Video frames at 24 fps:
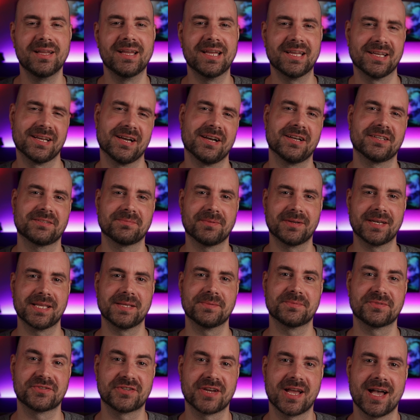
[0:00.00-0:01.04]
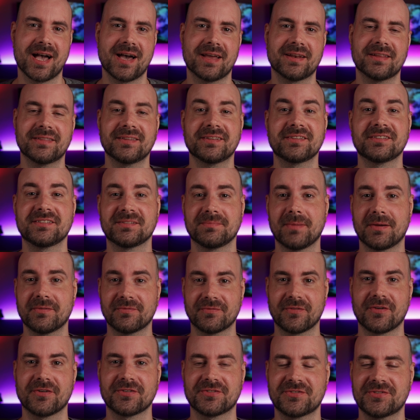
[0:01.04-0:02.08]
Hey guys, my name's Chad, and this is my
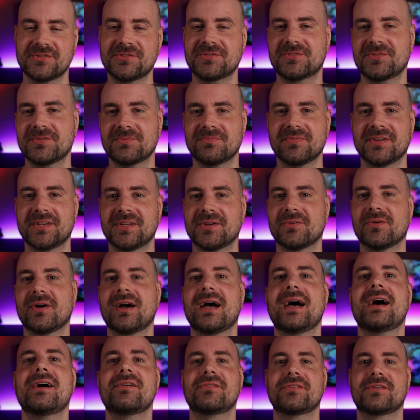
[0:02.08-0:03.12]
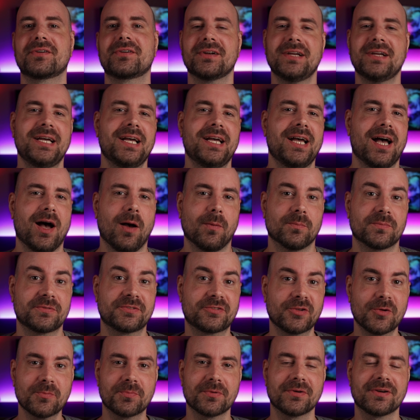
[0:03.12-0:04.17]
first YouTube video ever. I'm
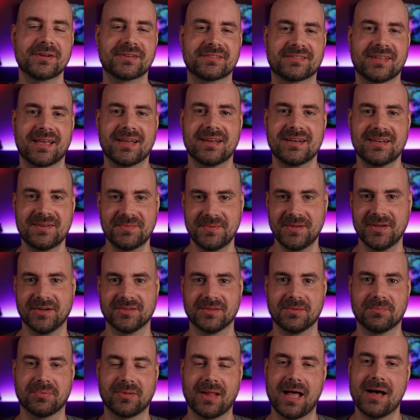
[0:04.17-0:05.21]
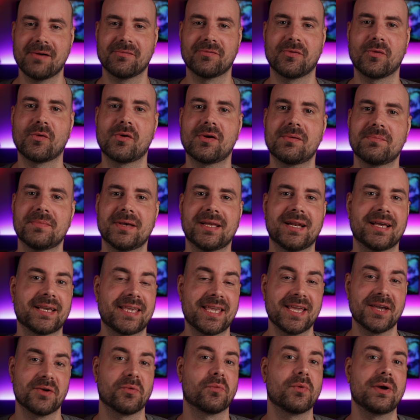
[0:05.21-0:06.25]
super excited to be on the platform, and I
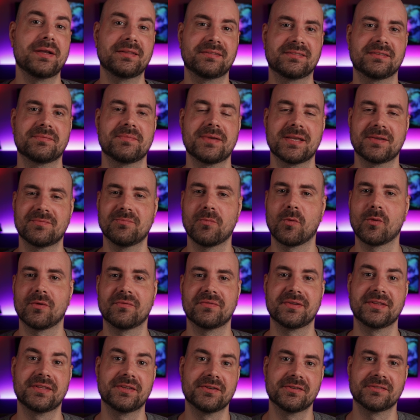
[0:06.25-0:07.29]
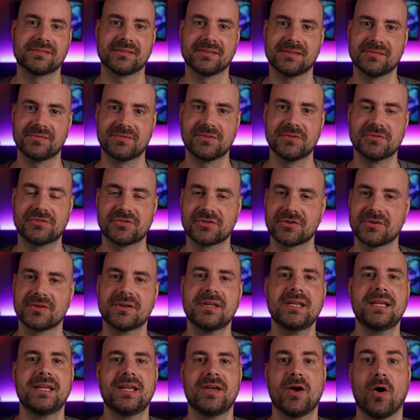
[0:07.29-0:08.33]
can't wait to make more videos in the future,
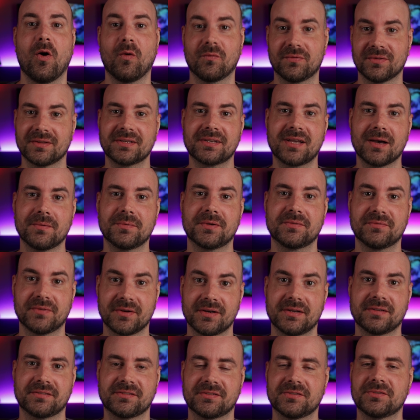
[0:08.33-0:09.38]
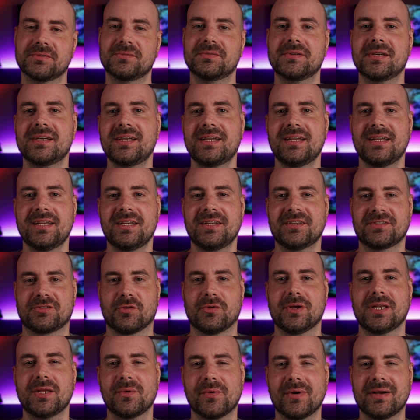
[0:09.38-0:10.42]
hopefully coming very soon. So
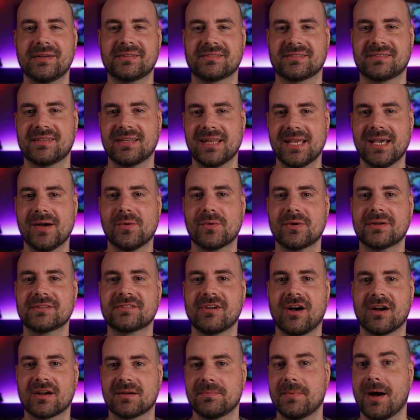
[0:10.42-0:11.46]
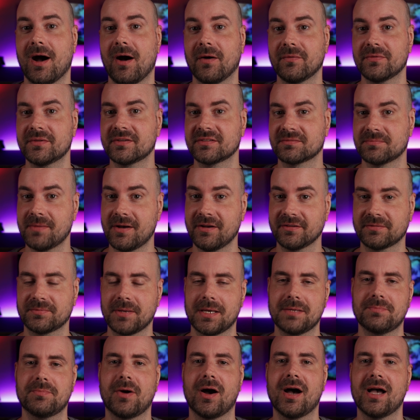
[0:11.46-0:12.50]
anyways, today I want to talk about this
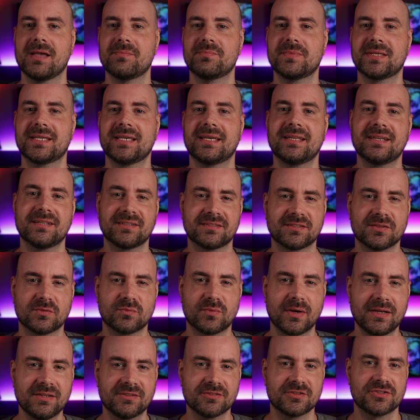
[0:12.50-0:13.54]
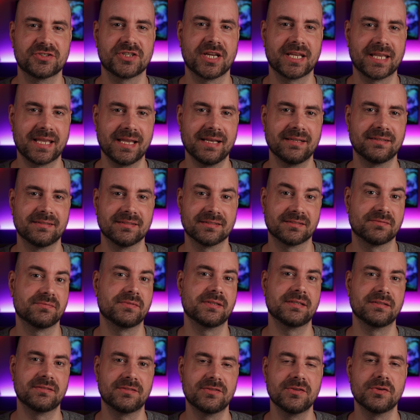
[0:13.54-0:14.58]
mousepad behind me, and it's the Razer Gigantus
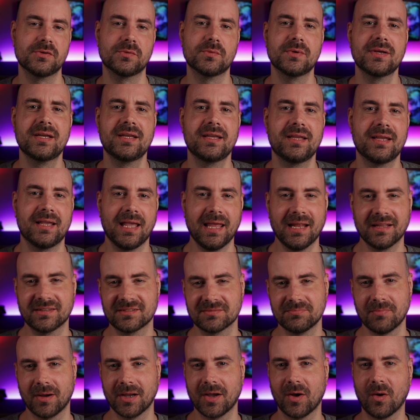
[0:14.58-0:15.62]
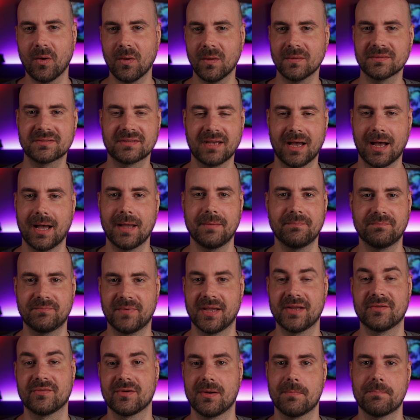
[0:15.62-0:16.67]
V2. It's my all-time
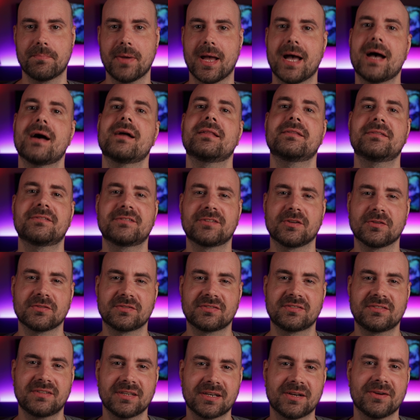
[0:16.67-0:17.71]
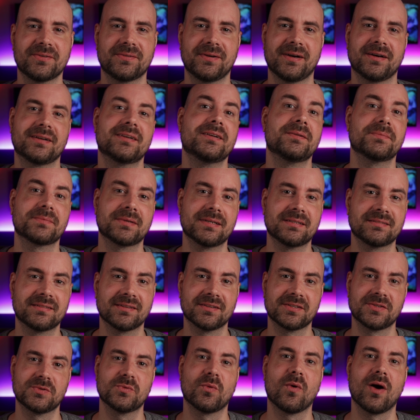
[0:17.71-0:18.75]
favorite pad, so stick around and I'm going to tell
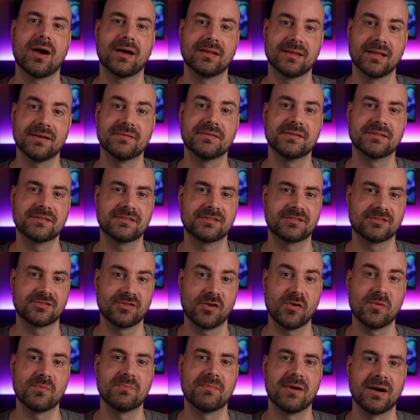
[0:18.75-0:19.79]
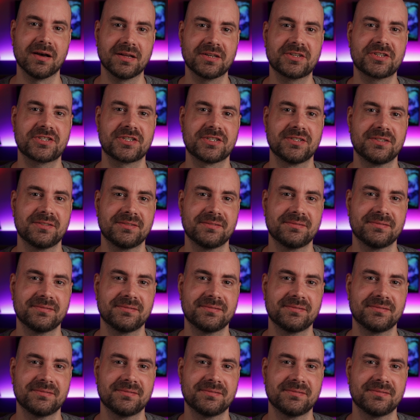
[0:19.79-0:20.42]
you why I love it so much.